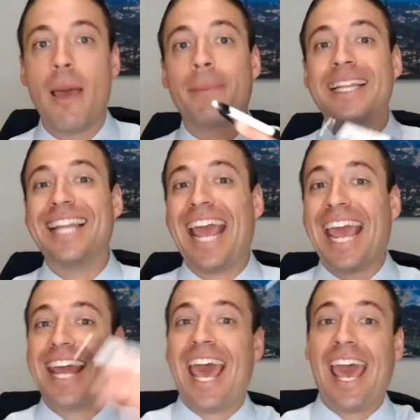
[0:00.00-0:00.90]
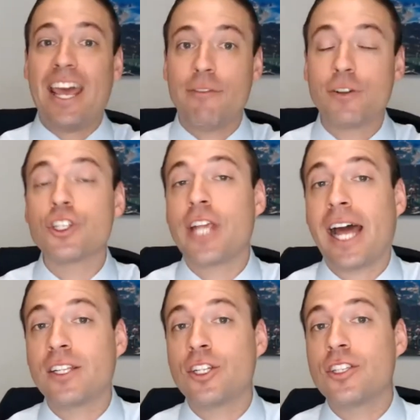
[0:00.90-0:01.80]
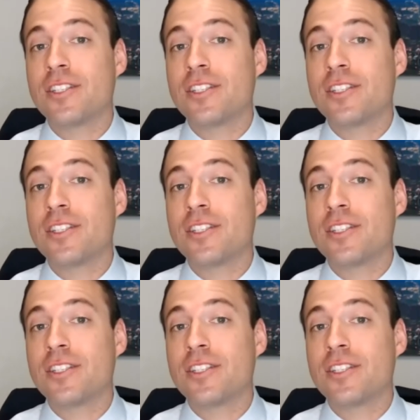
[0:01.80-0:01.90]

Plan ahead for challenges.